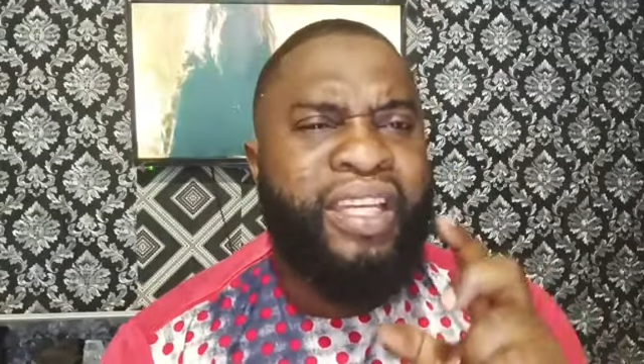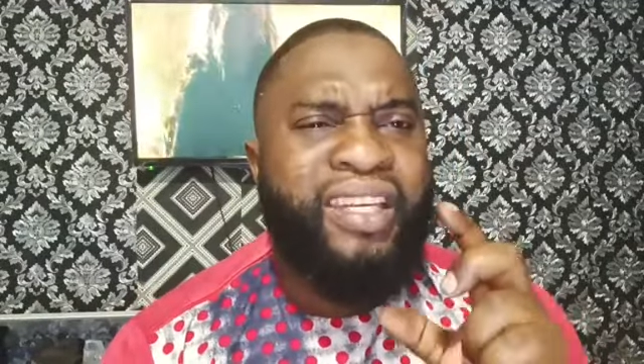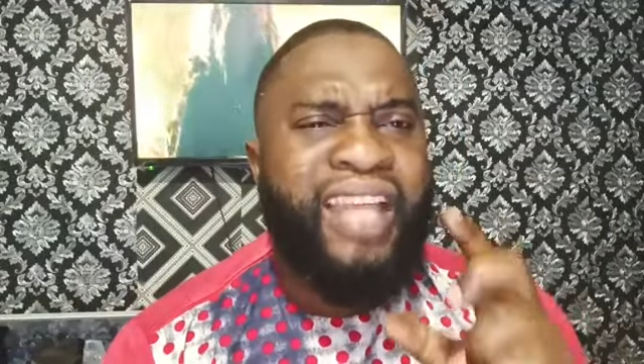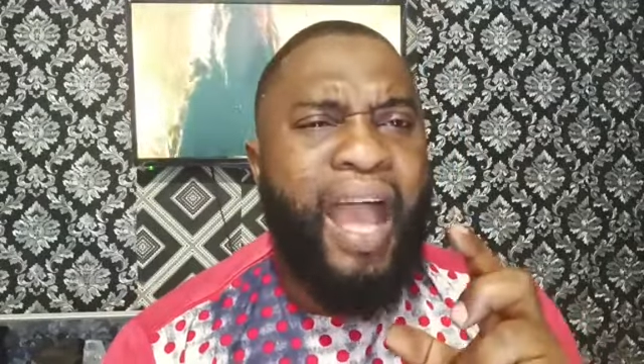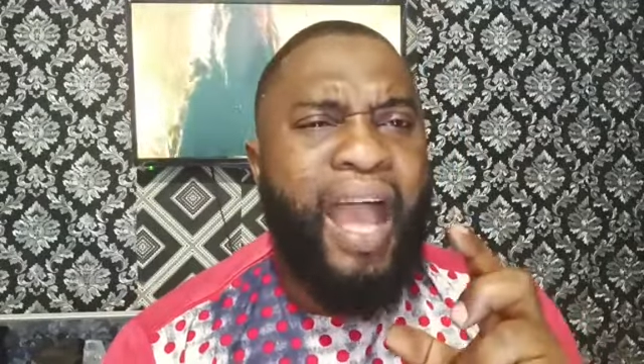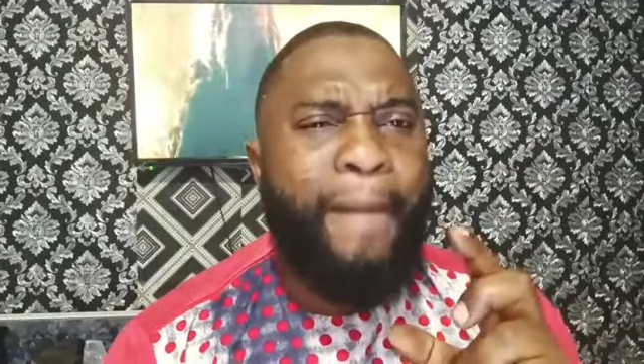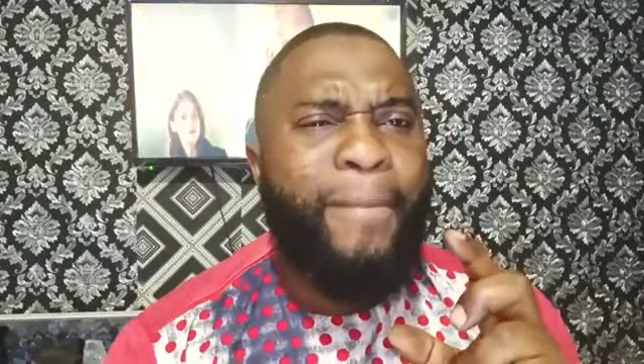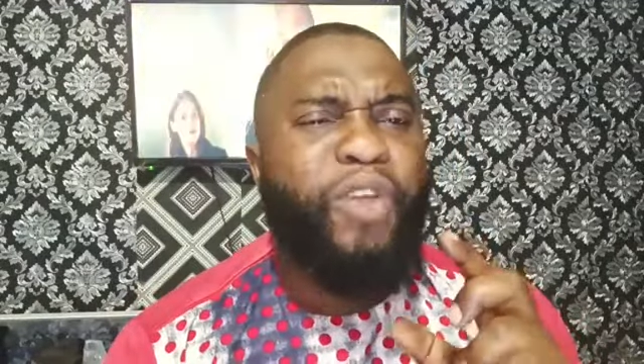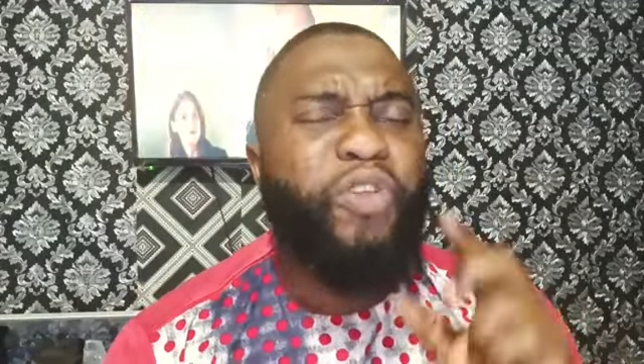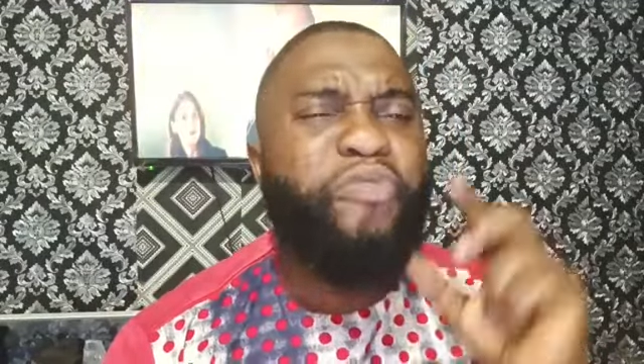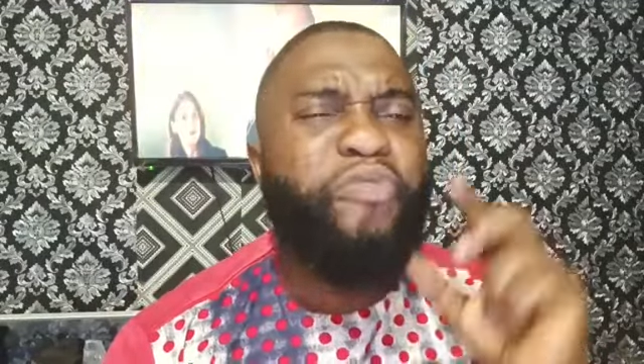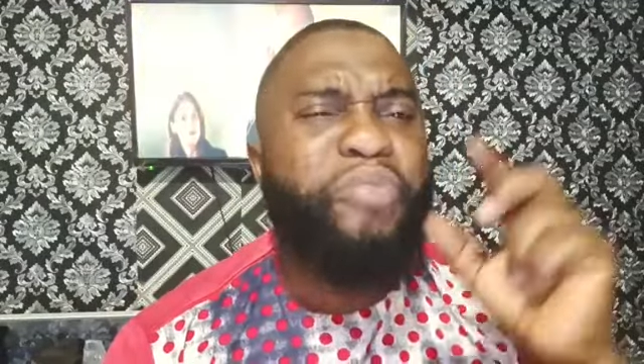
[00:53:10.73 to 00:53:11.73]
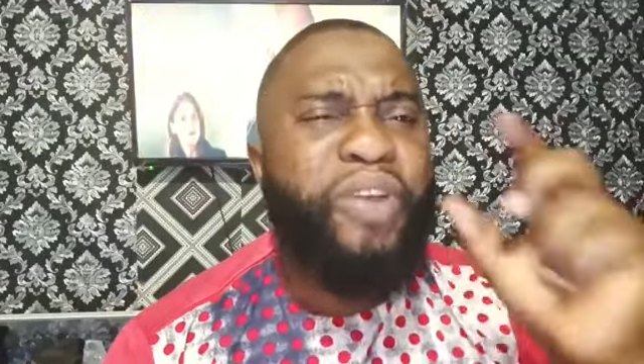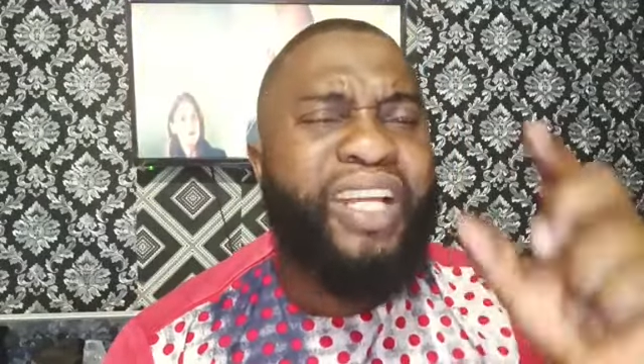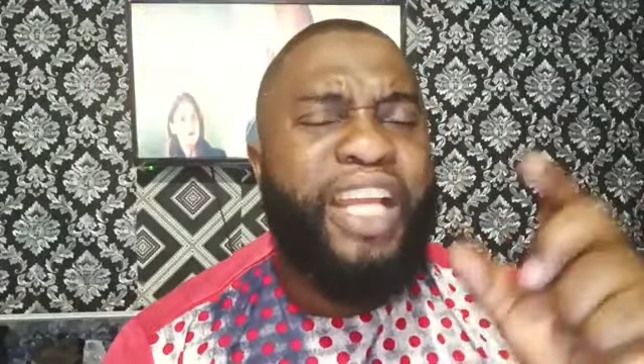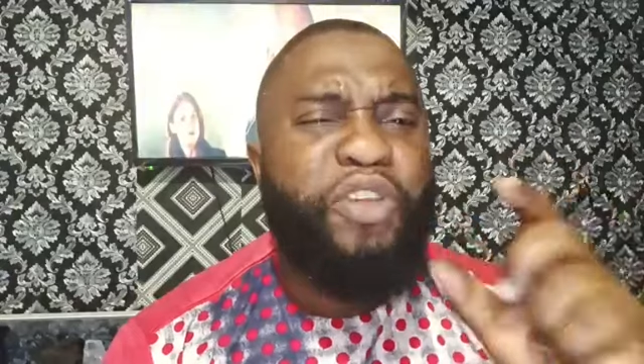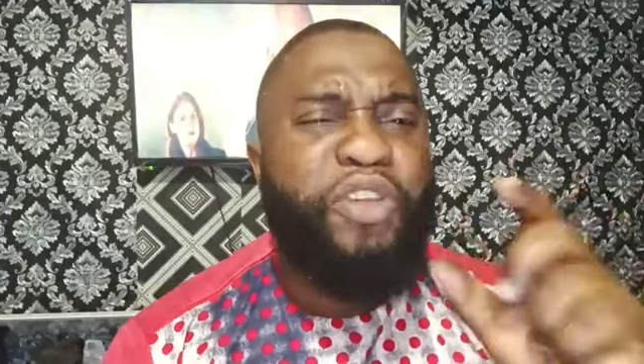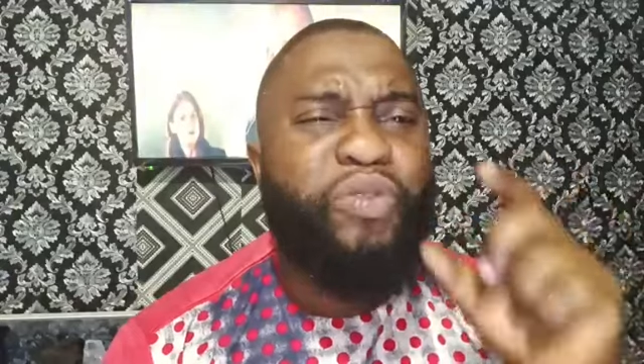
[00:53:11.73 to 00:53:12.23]
The amount of prayer
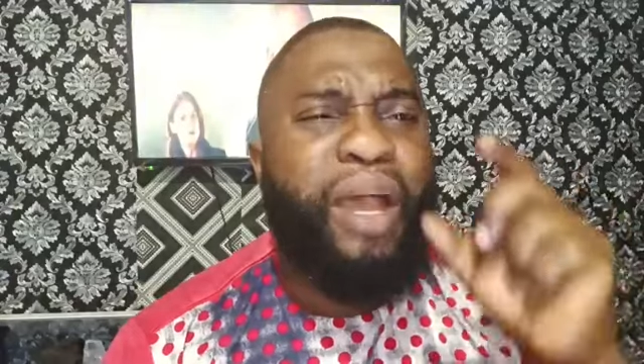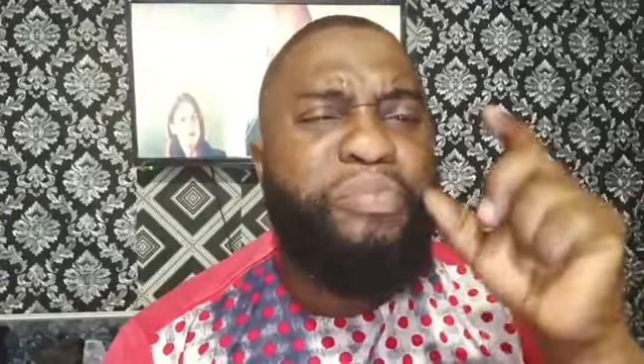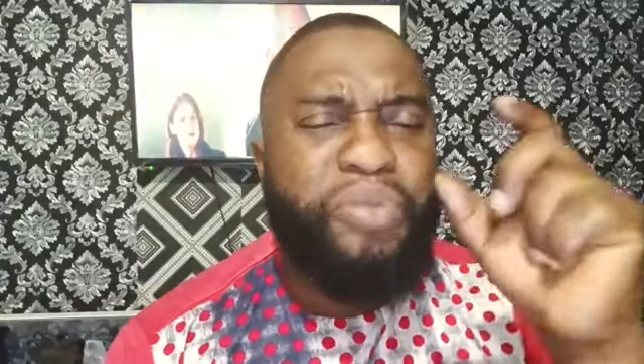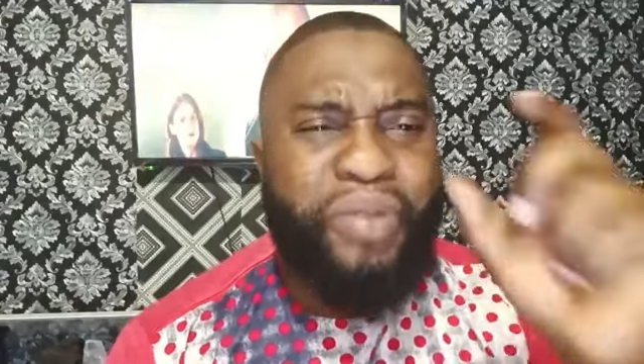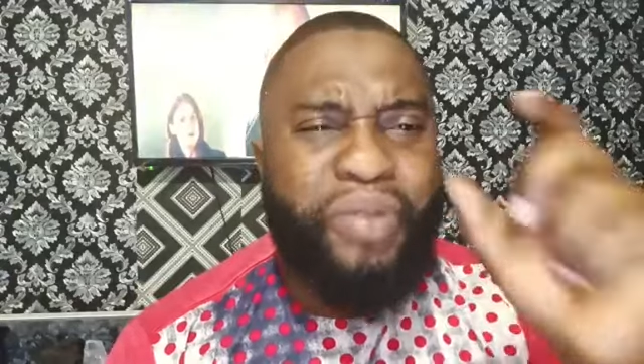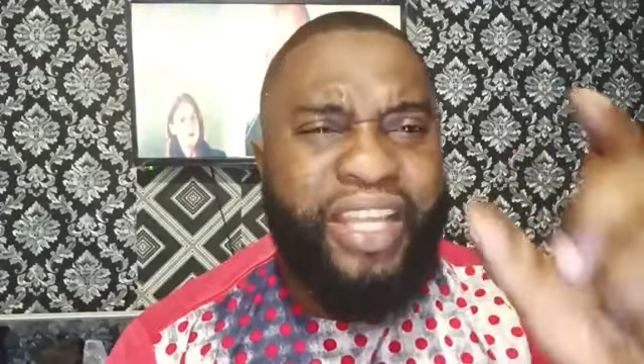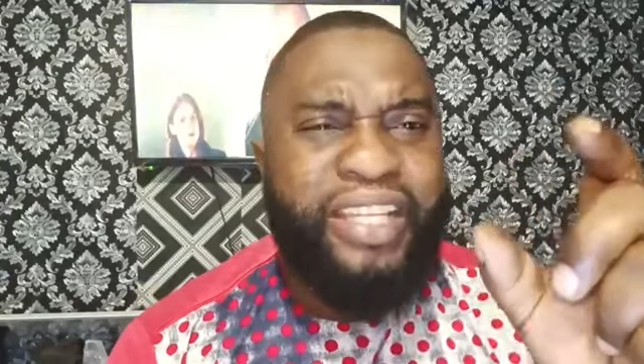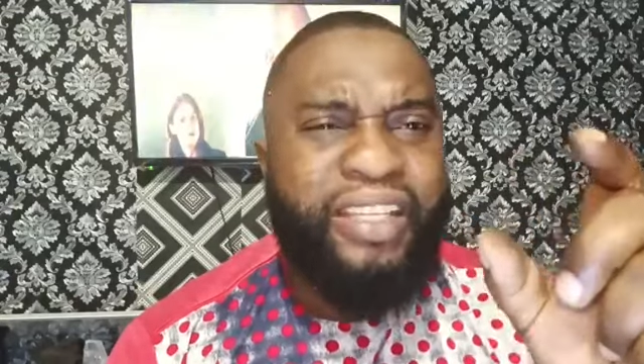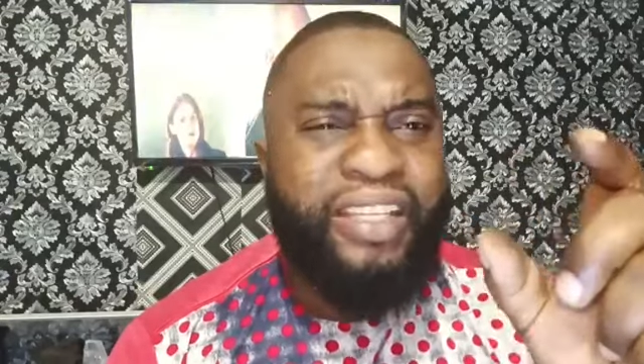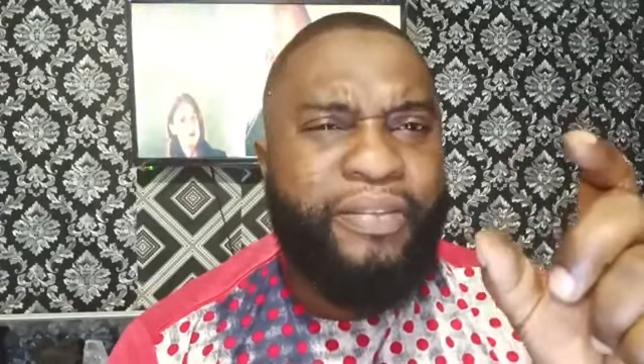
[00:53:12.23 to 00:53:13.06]
that you are praying